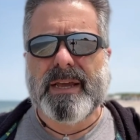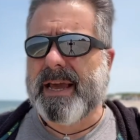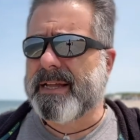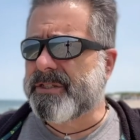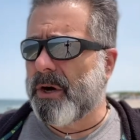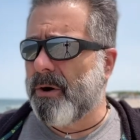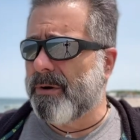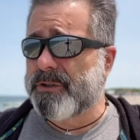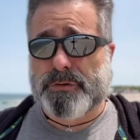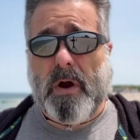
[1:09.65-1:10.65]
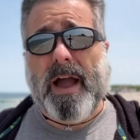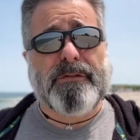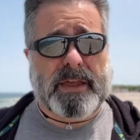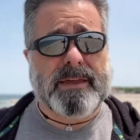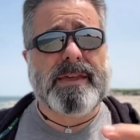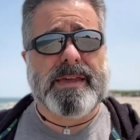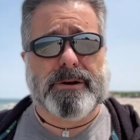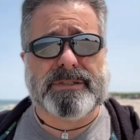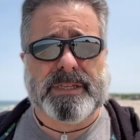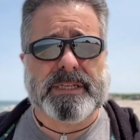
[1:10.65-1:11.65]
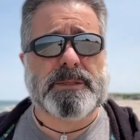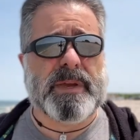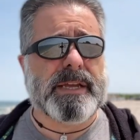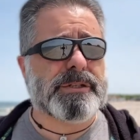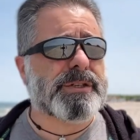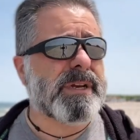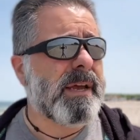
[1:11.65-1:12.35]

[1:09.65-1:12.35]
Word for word: And so driving here to this beach